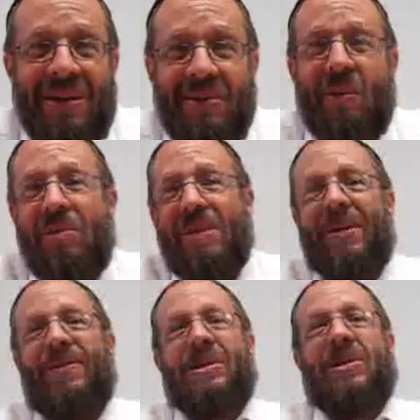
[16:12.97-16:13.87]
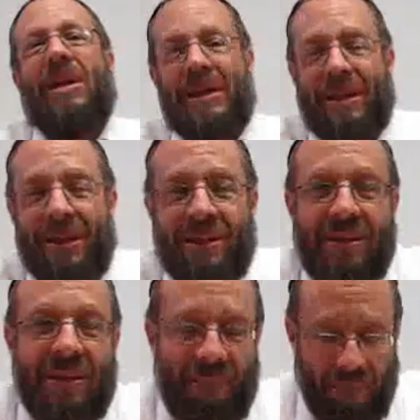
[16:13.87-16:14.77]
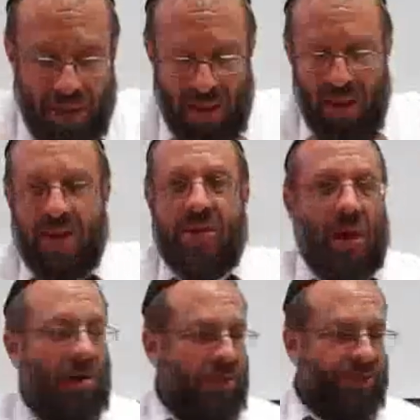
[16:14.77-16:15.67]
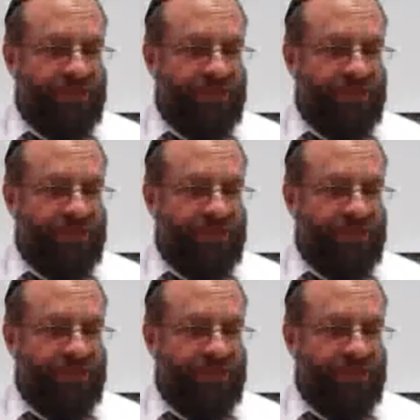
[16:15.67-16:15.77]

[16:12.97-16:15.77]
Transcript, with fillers: nor with metaphysical ideas. So,